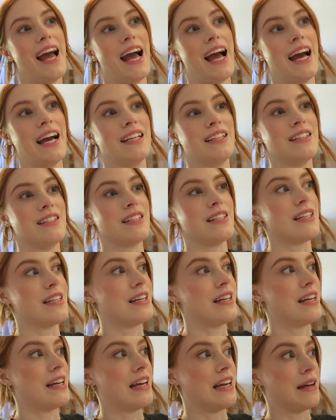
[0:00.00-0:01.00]
and
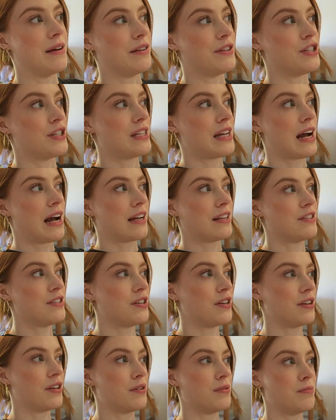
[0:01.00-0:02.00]
it just had
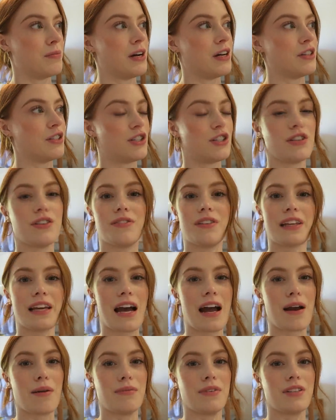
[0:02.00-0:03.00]
too much of the
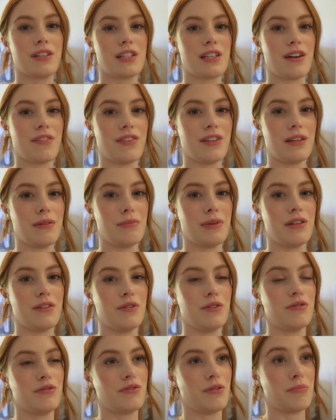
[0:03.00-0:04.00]
caramel stuff in the
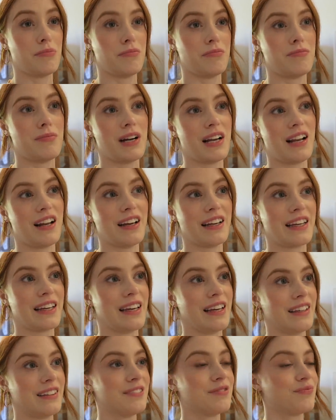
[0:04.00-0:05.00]
middle for my
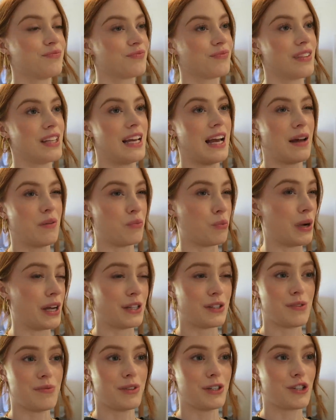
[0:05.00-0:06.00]
liking and
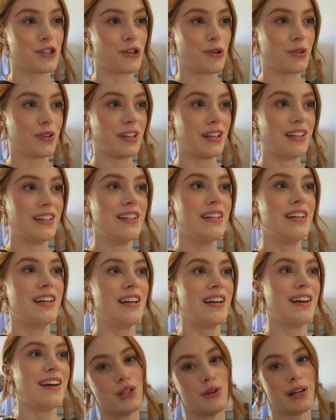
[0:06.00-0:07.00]
way too much chocolate.
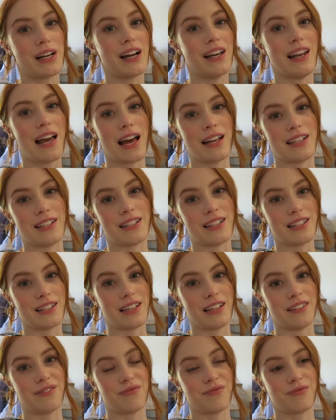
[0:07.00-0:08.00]
So I kind of
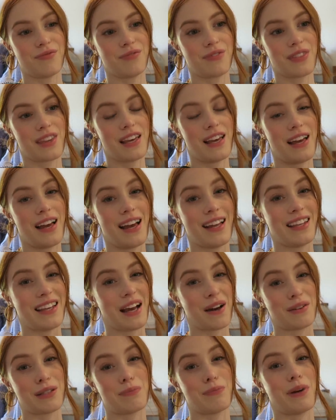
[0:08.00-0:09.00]
edited it and
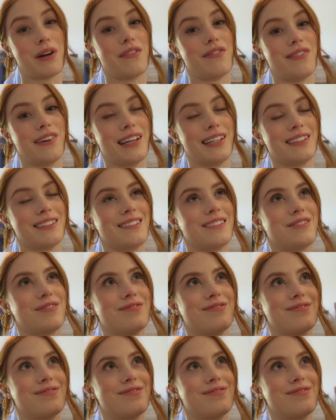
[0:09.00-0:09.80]
now it's perfect.